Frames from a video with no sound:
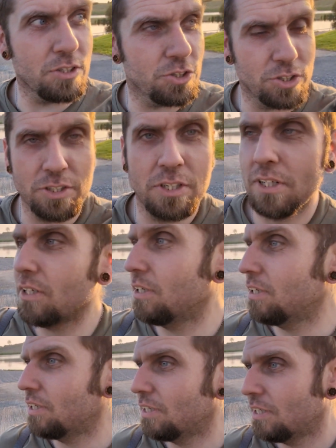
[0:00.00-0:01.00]
to shoot
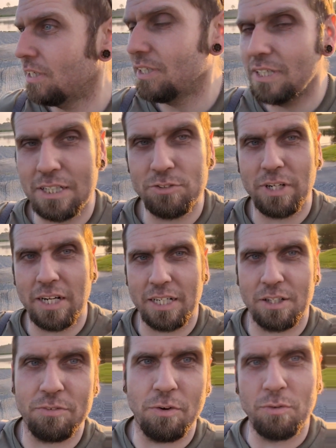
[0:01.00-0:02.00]
and try and
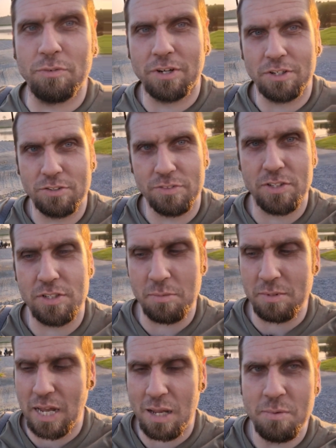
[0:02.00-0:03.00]
get the phone footage of it at the
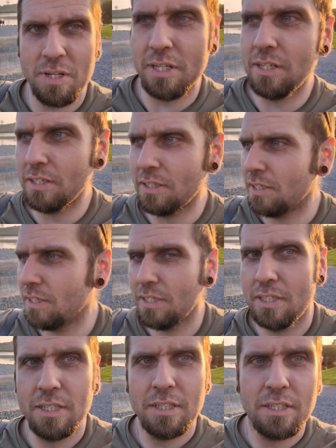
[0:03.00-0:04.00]
same time.
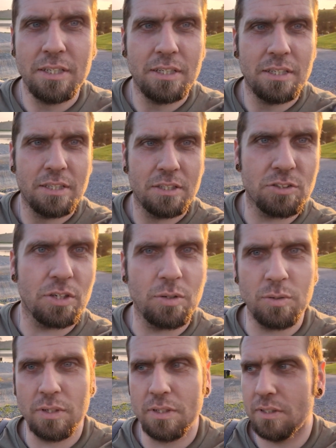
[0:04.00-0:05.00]
So,